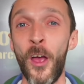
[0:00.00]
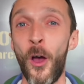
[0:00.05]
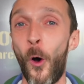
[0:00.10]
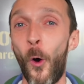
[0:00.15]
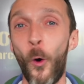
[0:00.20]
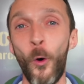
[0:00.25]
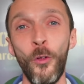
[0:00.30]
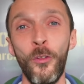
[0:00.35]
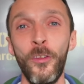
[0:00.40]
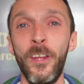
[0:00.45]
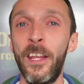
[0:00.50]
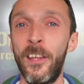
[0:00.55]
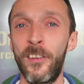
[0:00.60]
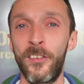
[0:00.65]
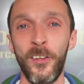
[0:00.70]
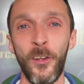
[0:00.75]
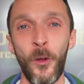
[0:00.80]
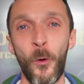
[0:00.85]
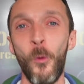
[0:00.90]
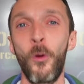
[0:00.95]
all
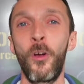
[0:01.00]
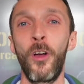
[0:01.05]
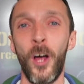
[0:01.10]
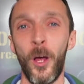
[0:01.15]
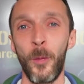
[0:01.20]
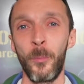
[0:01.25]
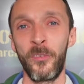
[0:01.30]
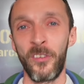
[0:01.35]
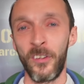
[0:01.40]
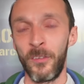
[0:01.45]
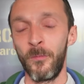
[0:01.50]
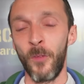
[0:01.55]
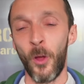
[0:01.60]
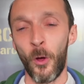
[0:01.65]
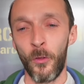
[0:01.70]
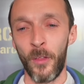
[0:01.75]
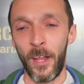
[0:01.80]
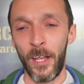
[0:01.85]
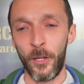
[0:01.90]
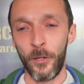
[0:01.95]
leagues and all clubs and
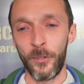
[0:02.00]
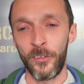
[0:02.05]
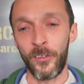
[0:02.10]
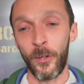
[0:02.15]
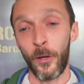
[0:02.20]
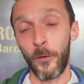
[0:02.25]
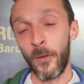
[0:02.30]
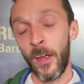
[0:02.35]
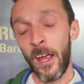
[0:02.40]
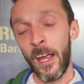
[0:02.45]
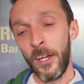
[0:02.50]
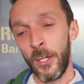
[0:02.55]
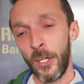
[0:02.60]
all that good stuff.